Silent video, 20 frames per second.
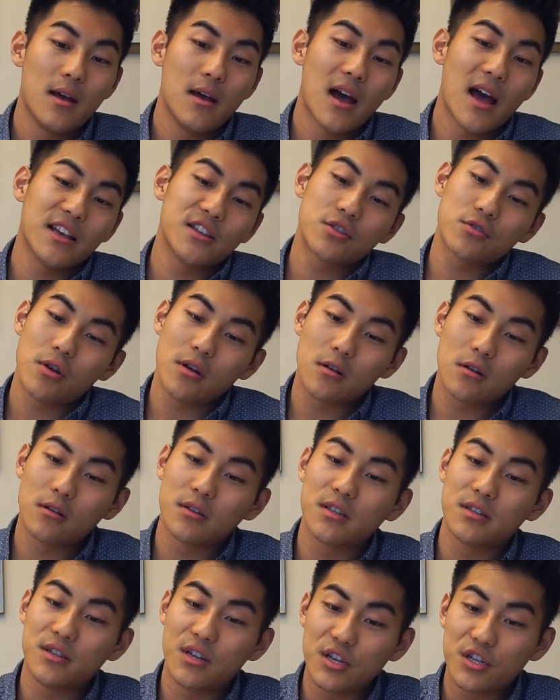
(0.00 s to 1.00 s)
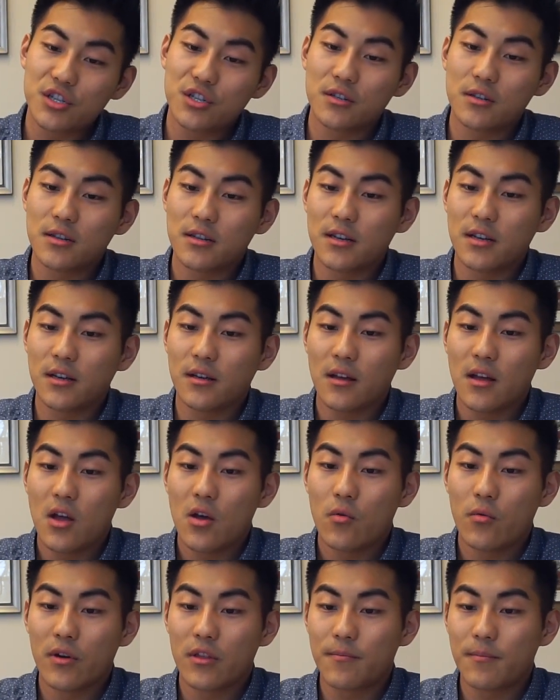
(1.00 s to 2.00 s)
I struggled initially
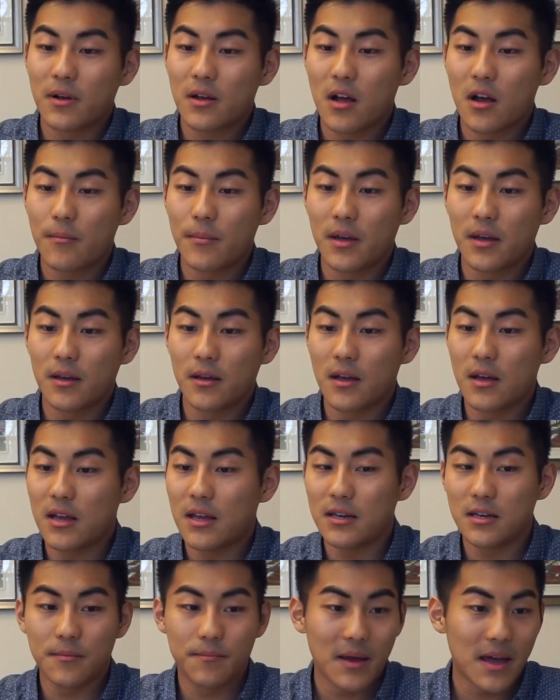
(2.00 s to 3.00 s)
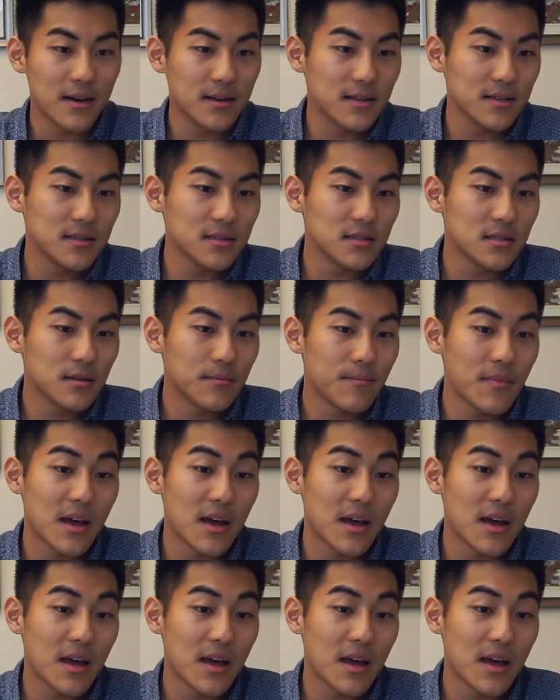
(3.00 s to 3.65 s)
with becoming independent,